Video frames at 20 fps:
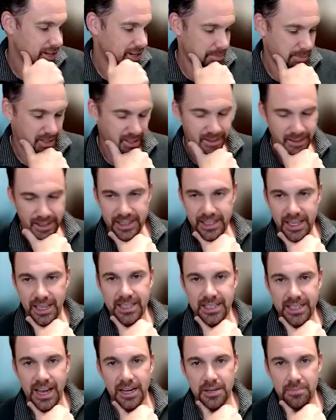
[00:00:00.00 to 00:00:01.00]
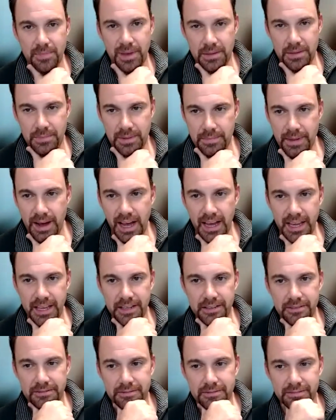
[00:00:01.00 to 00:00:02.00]
I mean, the TikTok made me buy
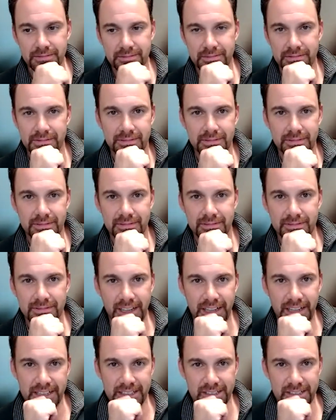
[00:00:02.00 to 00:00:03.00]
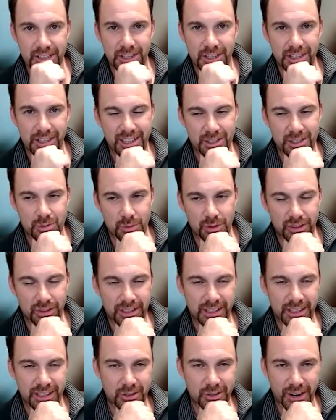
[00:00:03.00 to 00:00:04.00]
it, right? Is
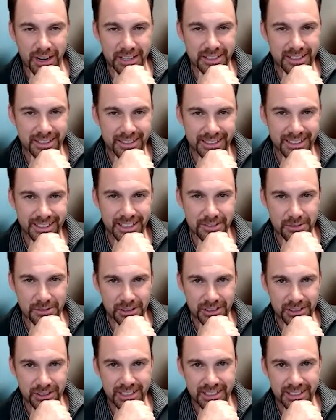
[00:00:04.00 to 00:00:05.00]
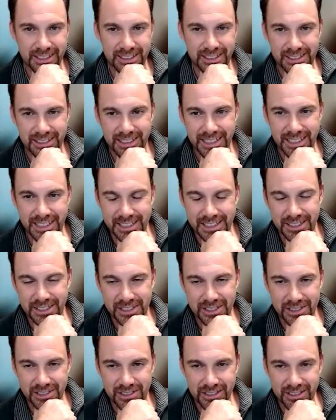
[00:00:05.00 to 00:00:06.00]
really a trend. It really
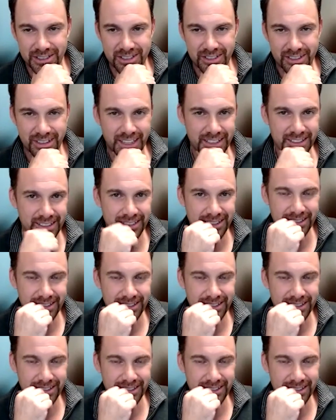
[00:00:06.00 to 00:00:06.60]
is a trend.